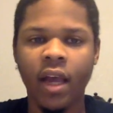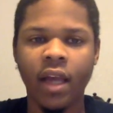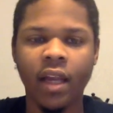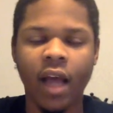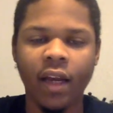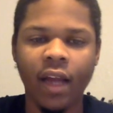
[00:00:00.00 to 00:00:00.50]

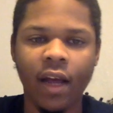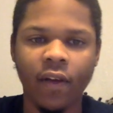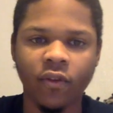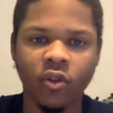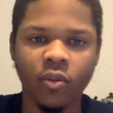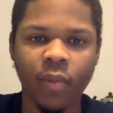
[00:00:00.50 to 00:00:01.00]
and knock down
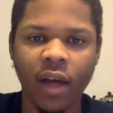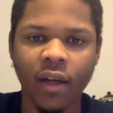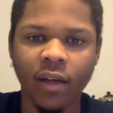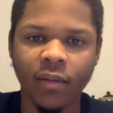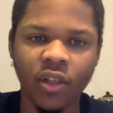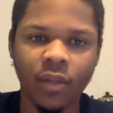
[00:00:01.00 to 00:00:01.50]
some spot
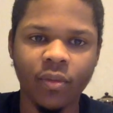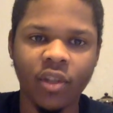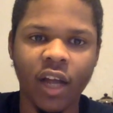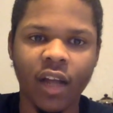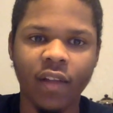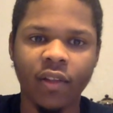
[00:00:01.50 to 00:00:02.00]
up jump
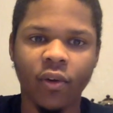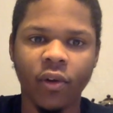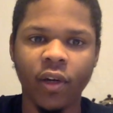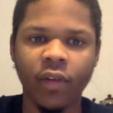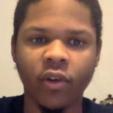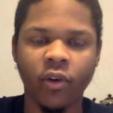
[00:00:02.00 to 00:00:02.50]
shots, or
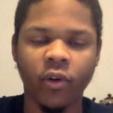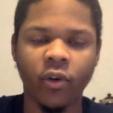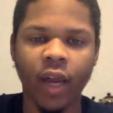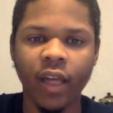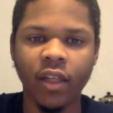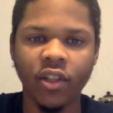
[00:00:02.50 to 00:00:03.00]
even
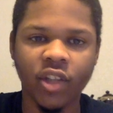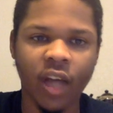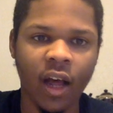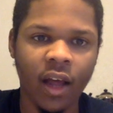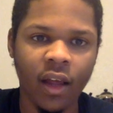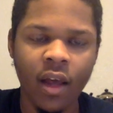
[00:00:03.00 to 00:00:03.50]
create the
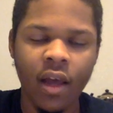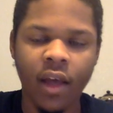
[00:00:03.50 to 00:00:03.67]
shot.